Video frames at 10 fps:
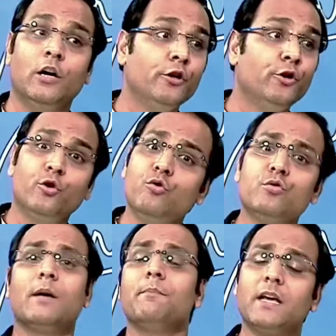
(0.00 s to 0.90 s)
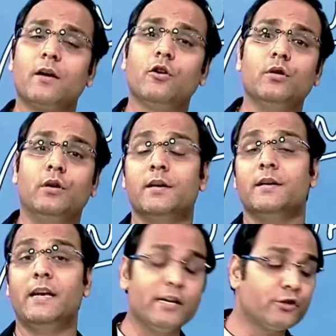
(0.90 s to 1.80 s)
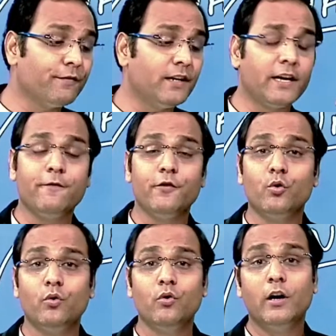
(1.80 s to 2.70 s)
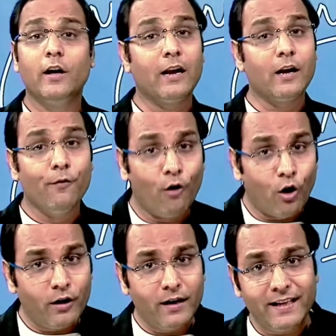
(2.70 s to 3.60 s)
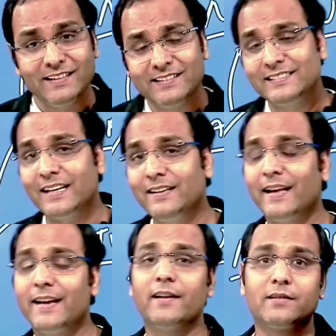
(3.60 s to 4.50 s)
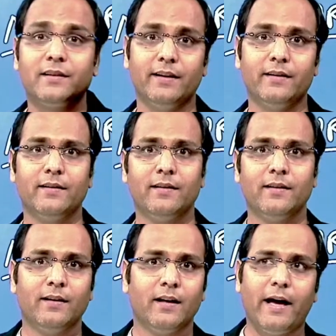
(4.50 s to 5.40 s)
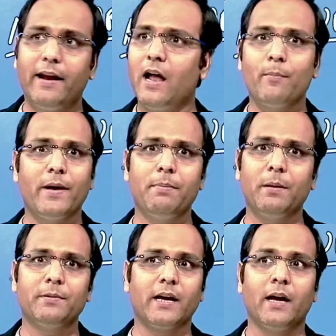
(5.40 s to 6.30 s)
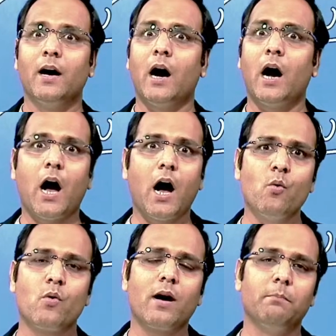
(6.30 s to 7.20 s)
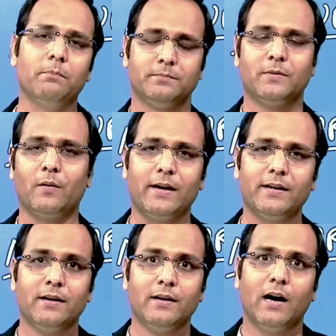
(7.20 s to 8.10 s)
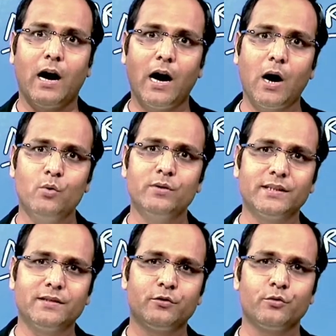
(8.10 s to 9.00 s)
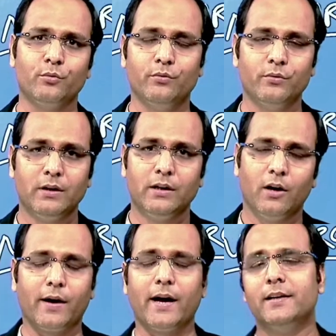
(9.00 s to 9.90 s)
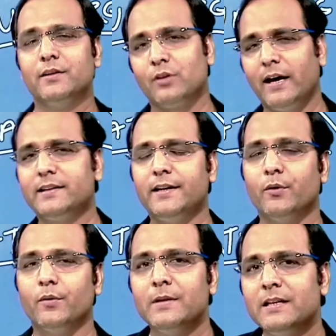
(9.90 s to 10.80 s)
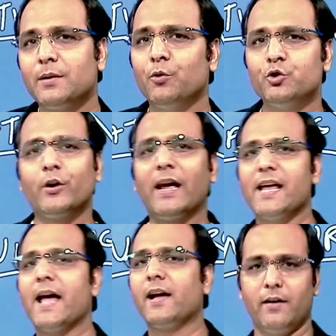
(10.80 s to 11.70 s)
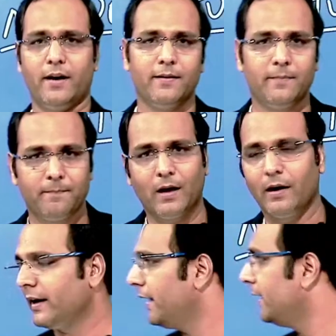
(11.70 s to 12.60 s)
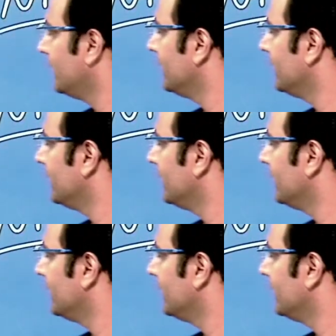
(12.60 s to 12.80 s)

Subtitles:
you do something good, nature will give you reward instantaneously. And now many people say, how come? All right, how is it true? Okay, so I'll tell you. Suppose you get angry. Okay, in